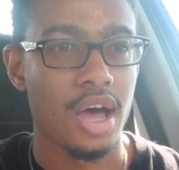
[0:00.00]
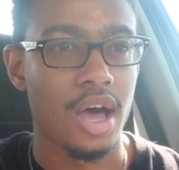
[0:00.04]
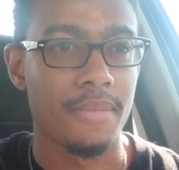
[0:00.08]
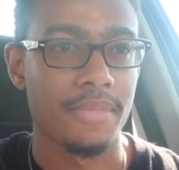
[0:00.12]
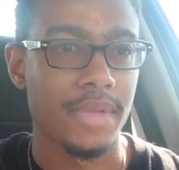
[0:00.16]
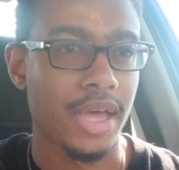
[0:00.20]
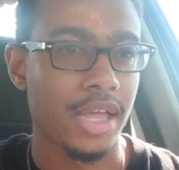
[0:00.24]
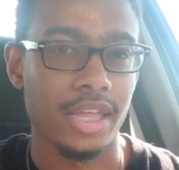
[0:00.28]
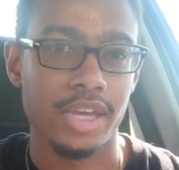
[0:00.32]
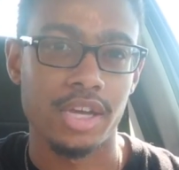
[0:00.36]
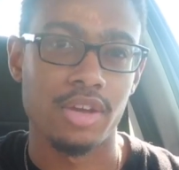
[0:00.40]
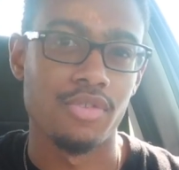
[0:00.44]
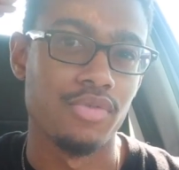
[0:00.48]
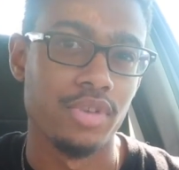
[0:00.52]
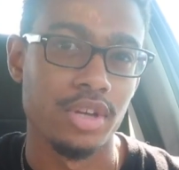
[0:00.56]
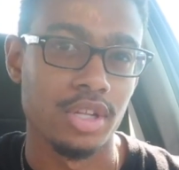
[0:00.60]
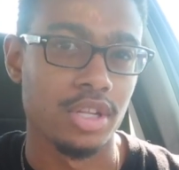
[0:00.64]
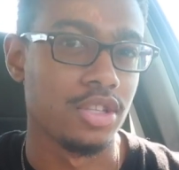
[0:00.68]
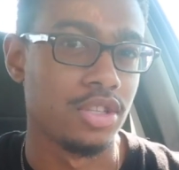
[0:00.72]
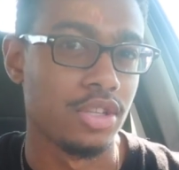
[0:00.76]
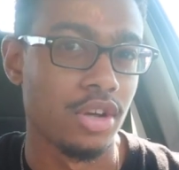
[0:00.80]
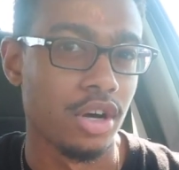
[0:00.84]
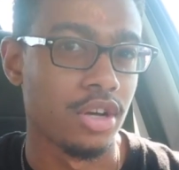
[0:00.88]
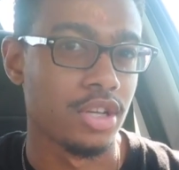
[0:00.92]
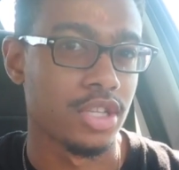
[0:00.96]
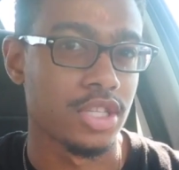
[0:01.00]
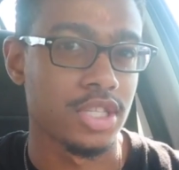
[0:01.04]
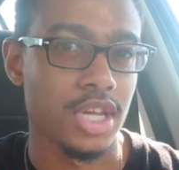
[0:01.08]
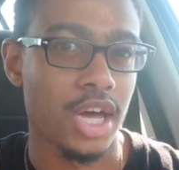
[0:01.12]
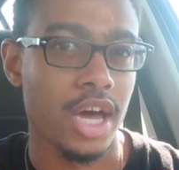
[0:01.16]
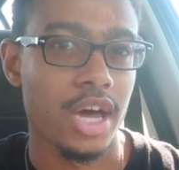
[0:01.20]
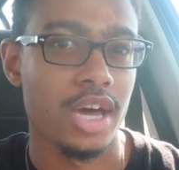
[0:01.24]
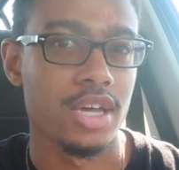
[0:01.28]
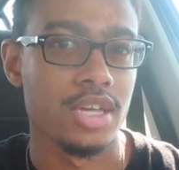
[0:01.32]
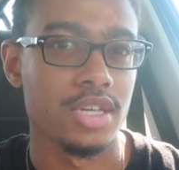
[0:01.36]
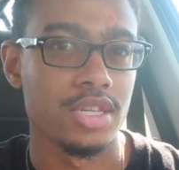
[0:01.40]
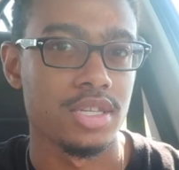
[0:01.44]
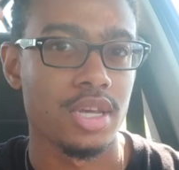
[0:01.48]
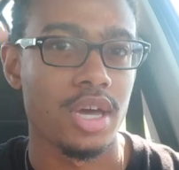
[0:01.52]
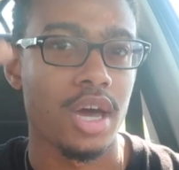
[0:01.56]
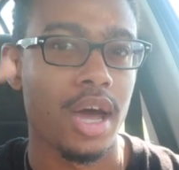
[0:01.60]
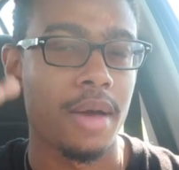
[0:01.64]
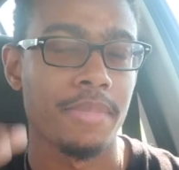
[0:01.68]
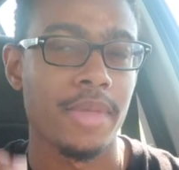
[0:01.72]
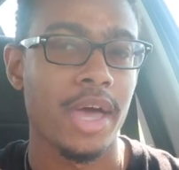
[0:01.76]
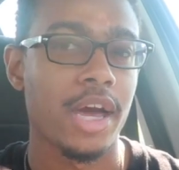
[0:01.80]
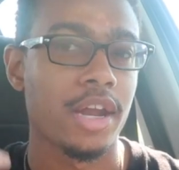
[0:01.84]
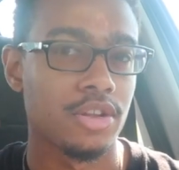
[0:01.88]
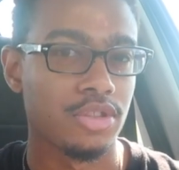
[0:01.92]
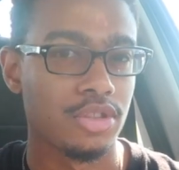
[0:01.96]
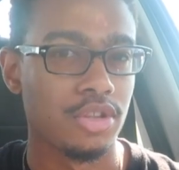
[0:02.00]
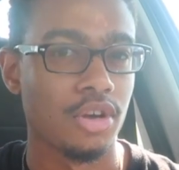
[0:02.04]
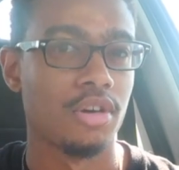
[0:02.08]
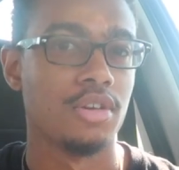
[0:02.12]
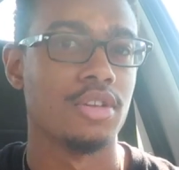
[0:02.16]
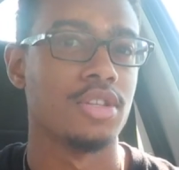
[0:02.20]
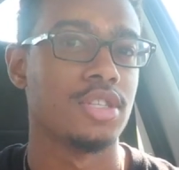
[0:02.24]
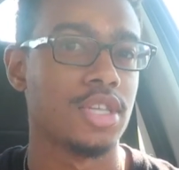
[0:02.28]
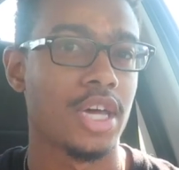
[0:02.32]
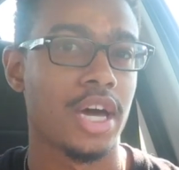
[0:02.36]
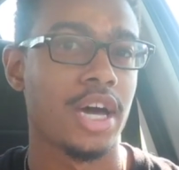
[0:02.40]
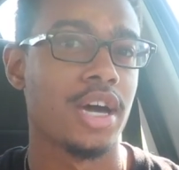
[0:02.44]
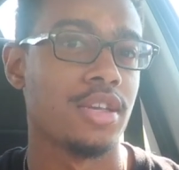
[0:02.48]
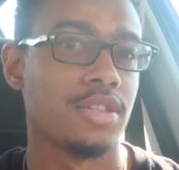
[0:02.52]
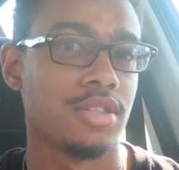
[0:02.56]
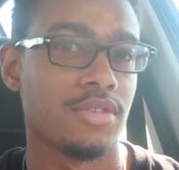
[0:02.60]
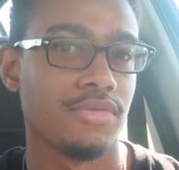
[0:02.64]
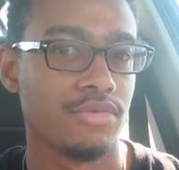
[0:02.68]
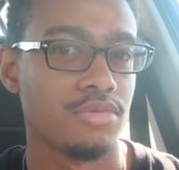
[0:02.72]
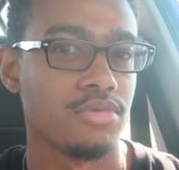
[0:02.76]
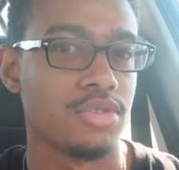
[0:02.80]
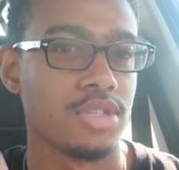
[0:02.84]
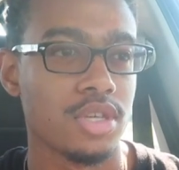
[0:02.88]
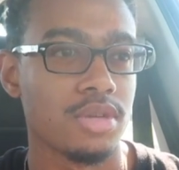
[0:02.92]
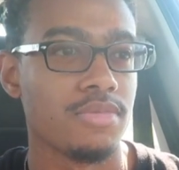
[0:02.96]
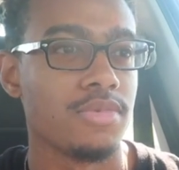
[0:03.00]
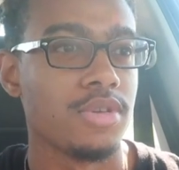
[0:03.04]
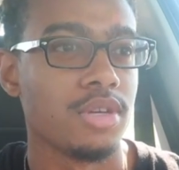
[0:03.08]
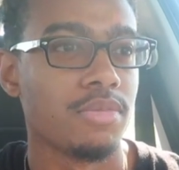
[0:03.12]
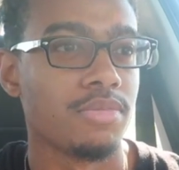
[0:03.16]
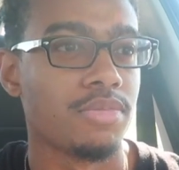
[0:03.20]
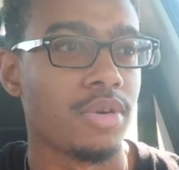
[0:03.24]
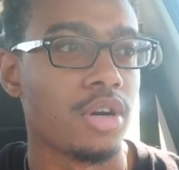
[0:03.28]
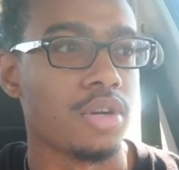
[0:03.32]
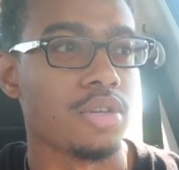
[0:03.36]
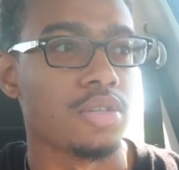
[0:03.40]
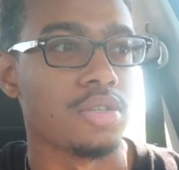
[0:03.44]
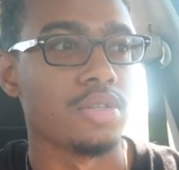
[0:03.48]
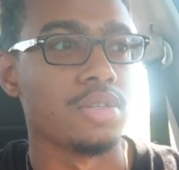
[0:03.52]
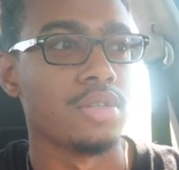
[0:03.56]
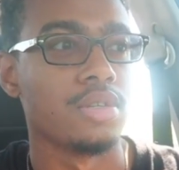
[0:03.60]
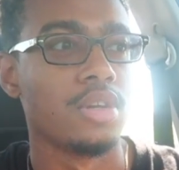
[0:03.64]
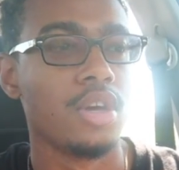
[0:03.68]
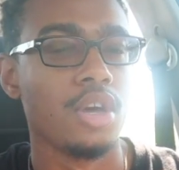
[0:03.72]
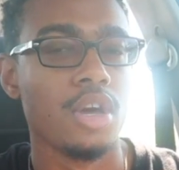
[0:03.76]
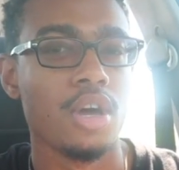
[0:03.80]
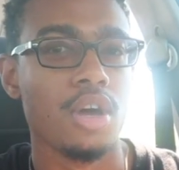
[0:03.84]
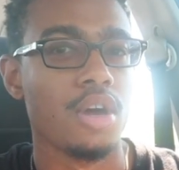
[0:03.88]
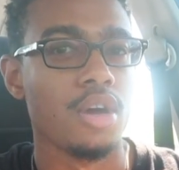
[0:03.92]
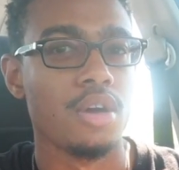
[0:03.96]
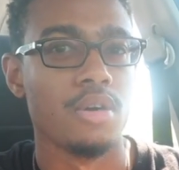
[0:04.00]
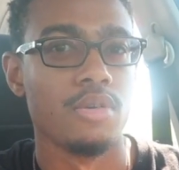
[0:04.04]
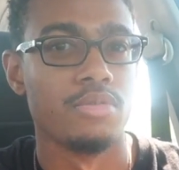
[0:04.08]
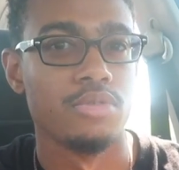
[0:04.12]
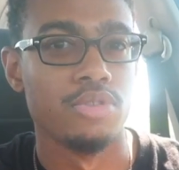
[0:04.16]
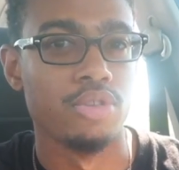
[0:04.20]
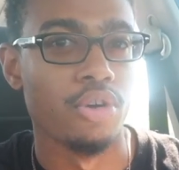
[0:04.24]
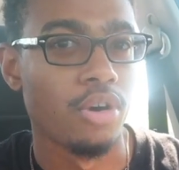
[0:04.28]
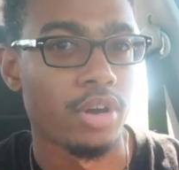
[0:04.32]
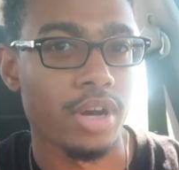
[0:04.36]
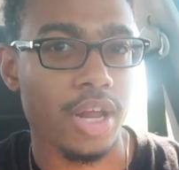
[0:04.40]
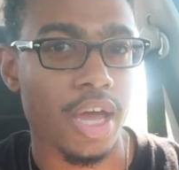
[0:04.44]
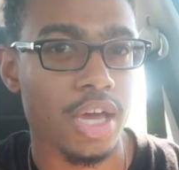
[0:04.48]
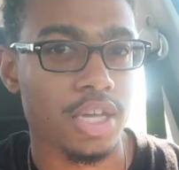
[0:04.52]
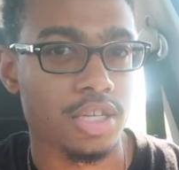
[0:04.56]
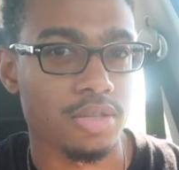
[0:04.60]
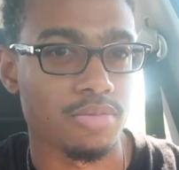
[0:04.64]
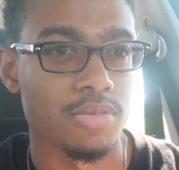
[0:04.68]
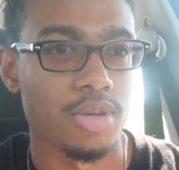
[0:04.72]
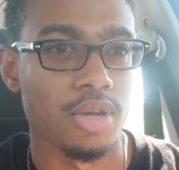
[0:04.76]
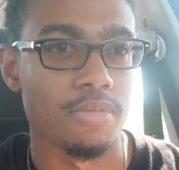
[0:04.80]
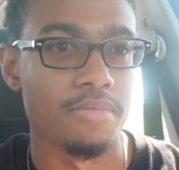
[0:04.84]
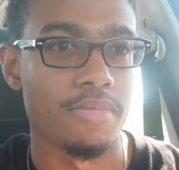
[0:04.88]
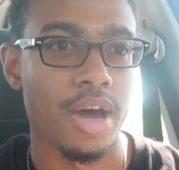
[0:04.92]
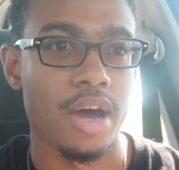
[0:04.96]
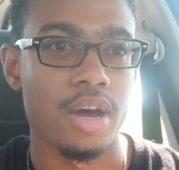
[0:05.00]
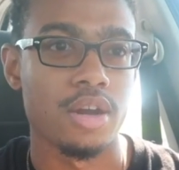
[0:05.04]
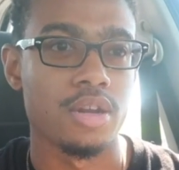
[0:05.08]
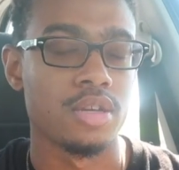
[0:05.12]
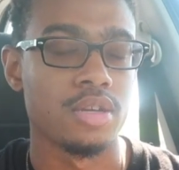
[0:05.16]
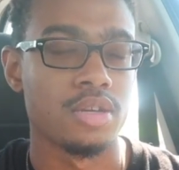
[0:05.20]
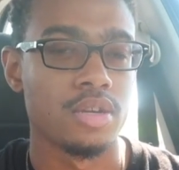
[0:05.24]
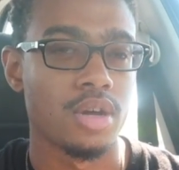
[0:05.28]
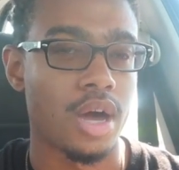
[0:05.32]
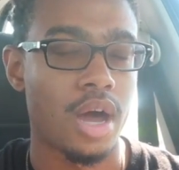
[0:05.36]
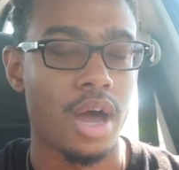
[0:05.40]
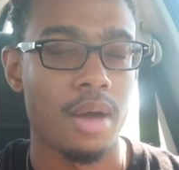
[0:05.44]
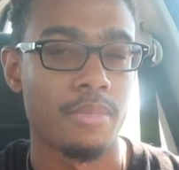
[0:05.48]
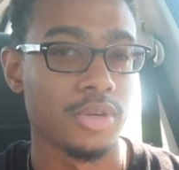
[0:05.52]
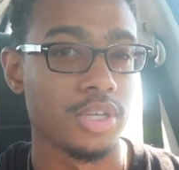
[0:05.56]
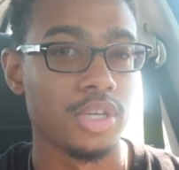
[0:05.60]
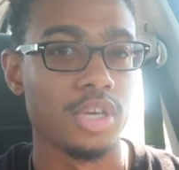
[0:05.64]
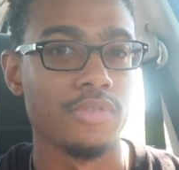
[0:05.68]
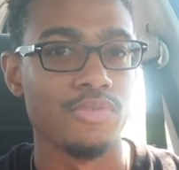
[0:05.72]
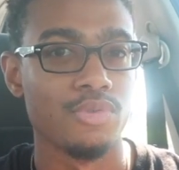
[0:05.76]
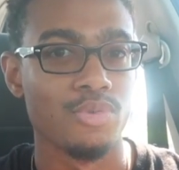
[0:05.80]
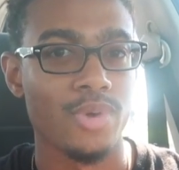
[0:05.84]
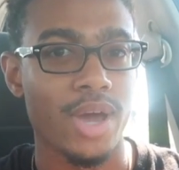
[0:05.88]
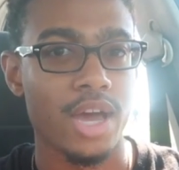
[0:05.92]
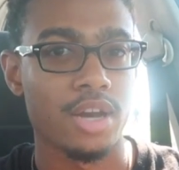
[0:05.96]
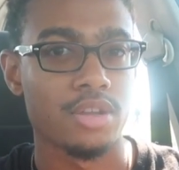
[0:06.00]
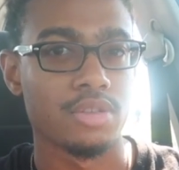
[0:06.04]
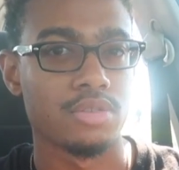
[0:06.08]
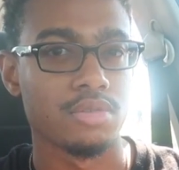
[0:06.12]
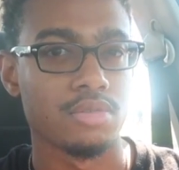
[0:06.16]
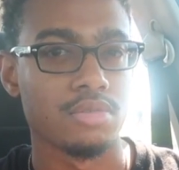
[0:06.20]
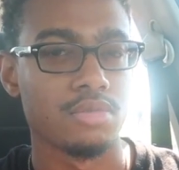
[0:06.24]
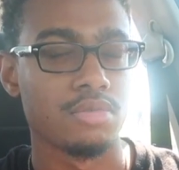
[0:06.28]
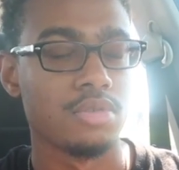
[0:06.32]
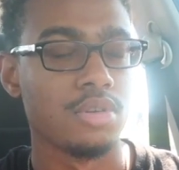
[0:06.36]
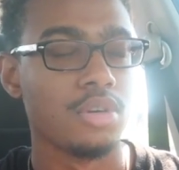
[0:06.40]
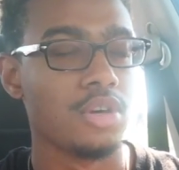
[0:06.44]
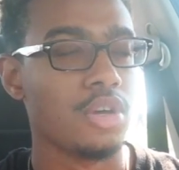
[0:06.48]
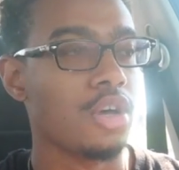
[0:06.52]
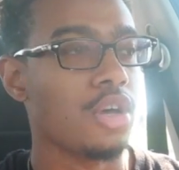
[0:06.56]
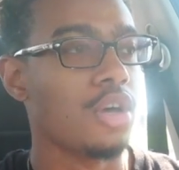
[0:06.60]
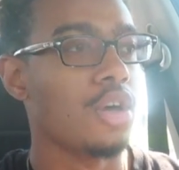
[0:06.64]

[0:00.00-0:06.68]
I'm not like a real adult size. I'm not adult size if you see me in person. Don't ask me about it. I'ma give you attitude.